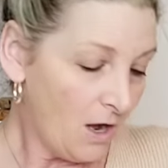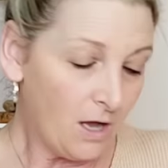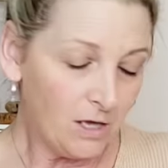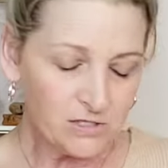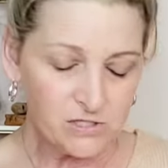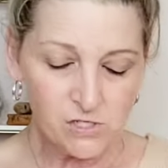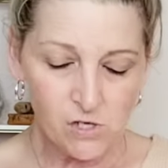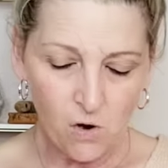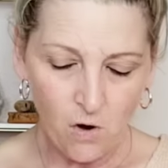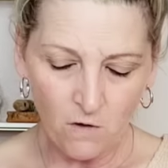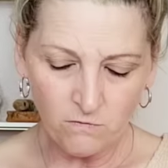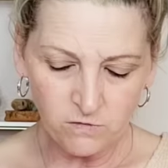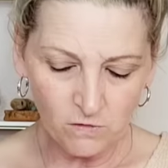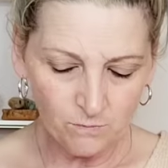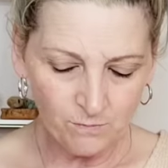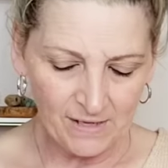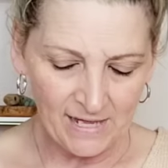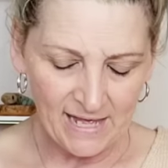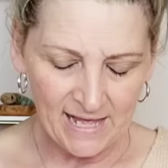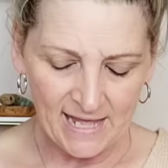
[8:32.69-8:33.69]
Also, over
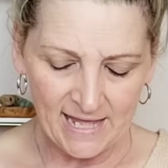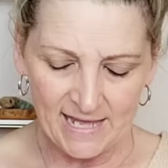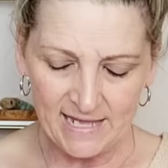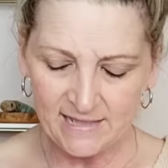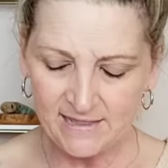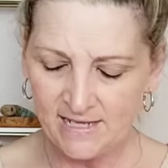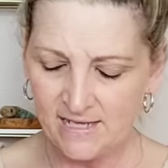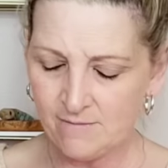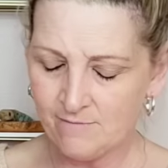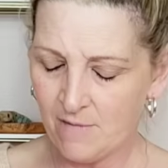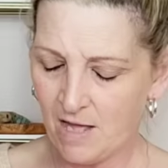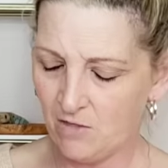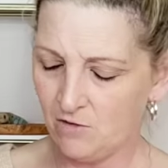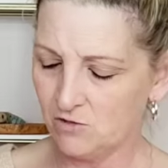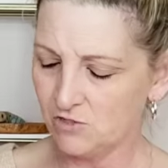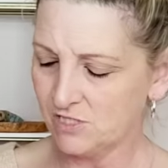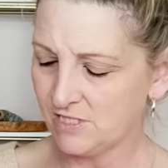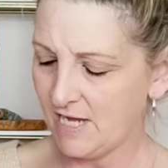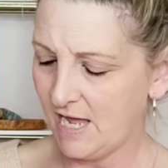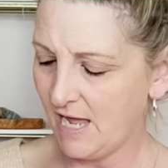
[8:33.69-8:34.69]
by the
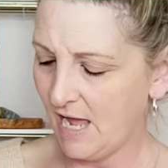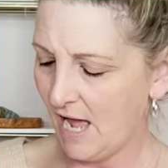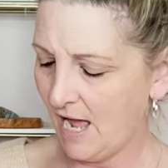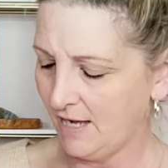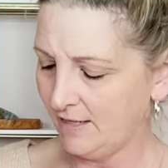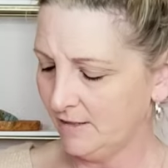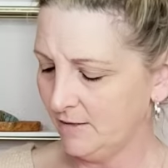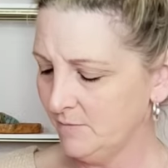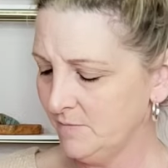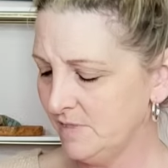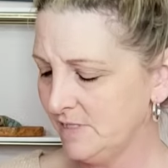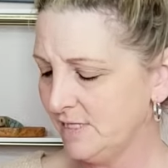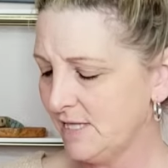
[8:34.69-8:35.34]
Mother's Day items,